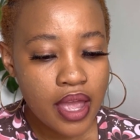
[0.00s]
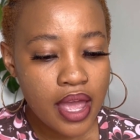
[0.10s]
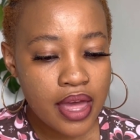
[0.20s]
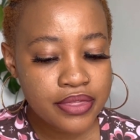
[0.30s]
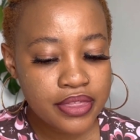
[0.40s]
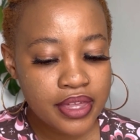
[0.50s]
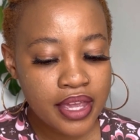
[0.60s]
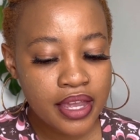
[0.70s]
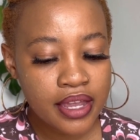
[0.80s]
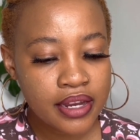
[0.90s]
and
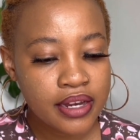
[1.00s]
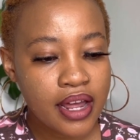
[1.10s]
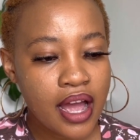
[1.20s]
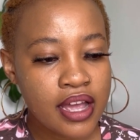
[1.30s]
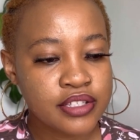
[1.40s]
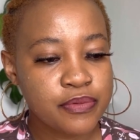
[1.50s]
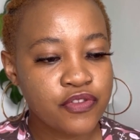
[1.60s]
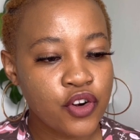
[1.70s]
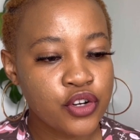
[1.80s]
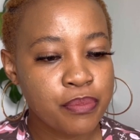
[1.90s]
then it's
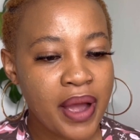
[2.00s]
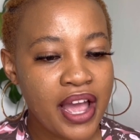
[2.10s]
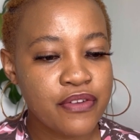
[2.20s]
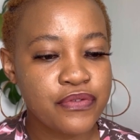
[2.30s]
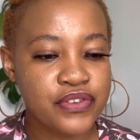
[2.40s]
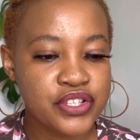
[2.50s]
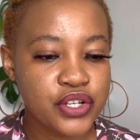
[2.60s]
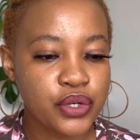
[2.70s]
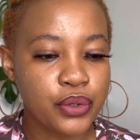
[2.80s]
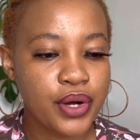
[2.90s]
followed by
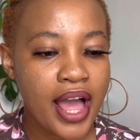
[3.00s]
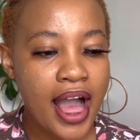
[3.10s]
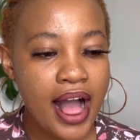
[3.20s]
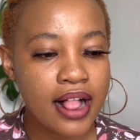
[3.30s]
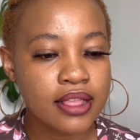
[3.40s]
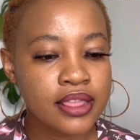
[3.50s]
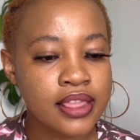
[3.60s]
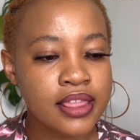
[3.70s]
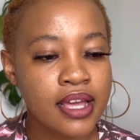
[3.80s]
physical health,